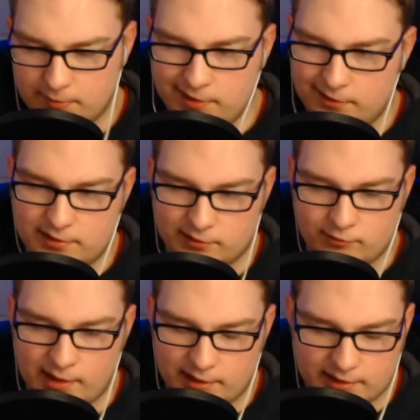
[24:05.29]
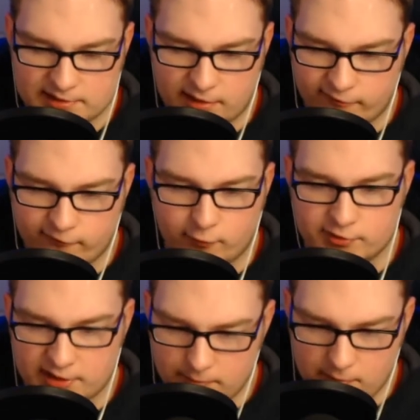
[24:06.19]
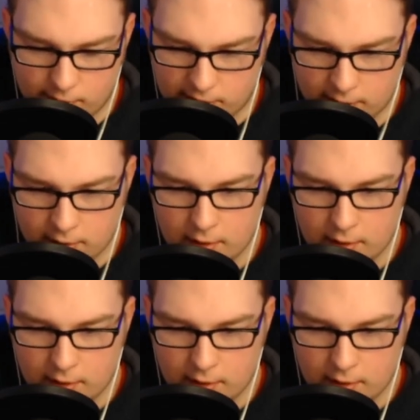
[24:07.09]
I mean, granted, that's out of 14 million.